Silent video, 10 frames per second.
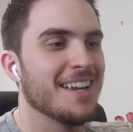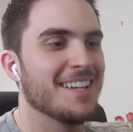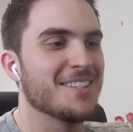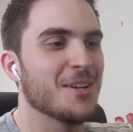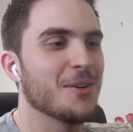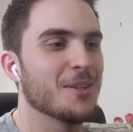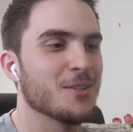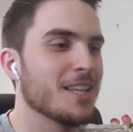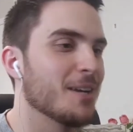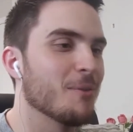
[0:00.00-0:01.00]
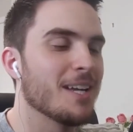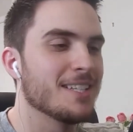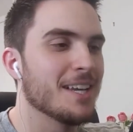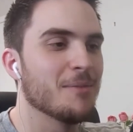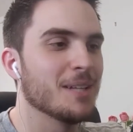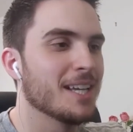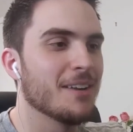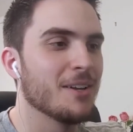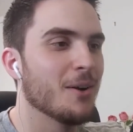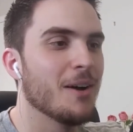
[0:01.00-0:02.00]
And so there's like raising up like,
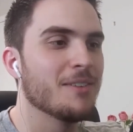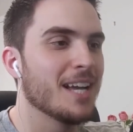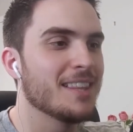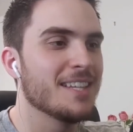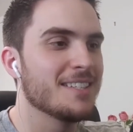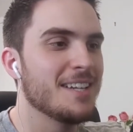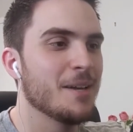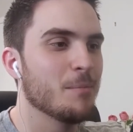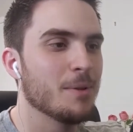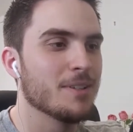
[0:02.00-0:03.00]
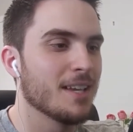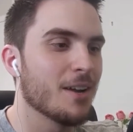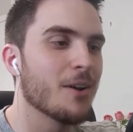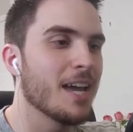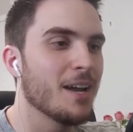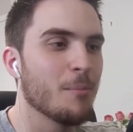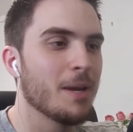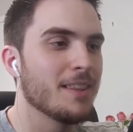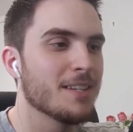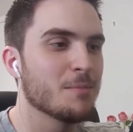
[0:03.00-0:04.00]
I've got this dip. It's like, okay, I'll
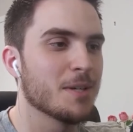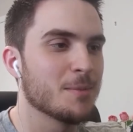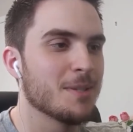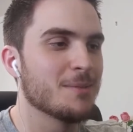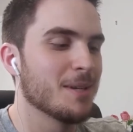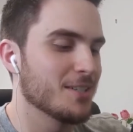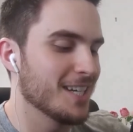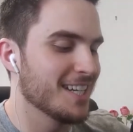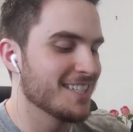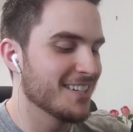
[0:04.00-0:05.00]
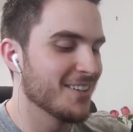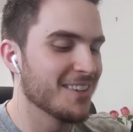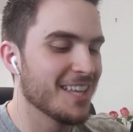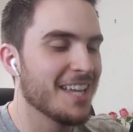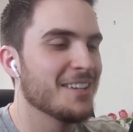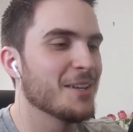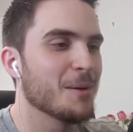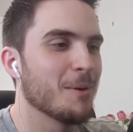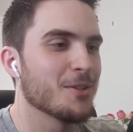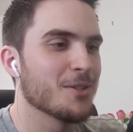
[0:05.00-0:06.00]
pay this much. And so the end of the
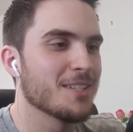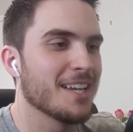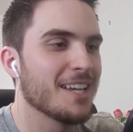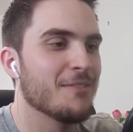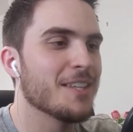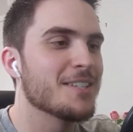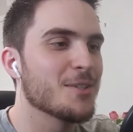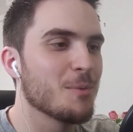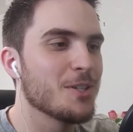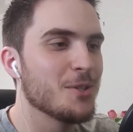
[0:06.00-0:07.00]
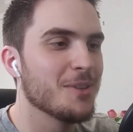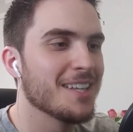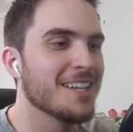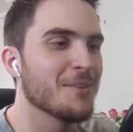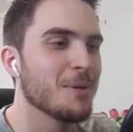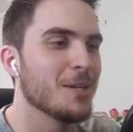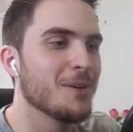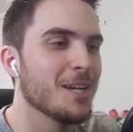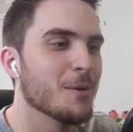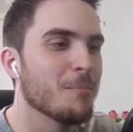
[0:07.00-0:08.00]
commercial is like, if this is what you think when you
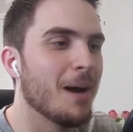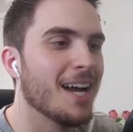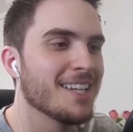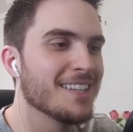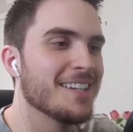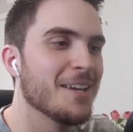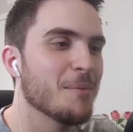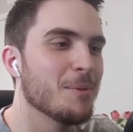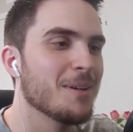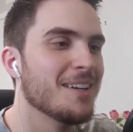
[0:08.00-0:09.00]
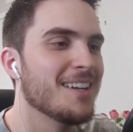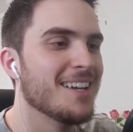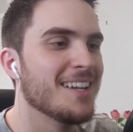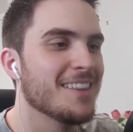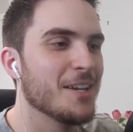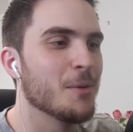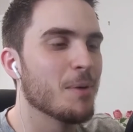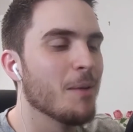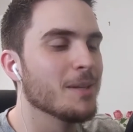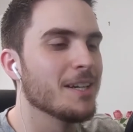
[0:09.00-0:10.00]
hear buying the dip, then you
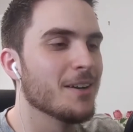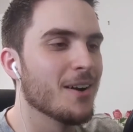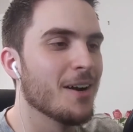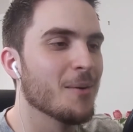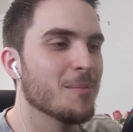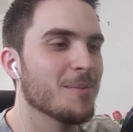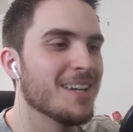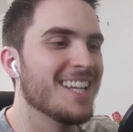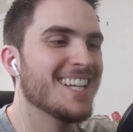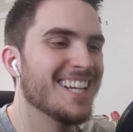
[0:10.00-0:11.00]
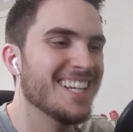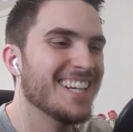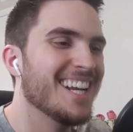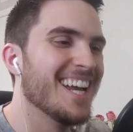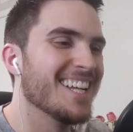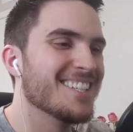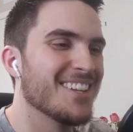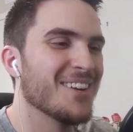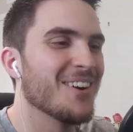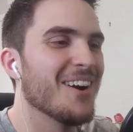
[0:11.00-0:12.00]
probably need our help. And
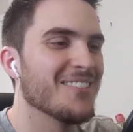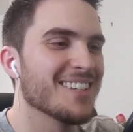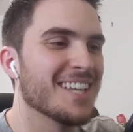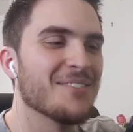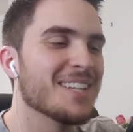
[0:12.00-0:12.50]
so they were offering that.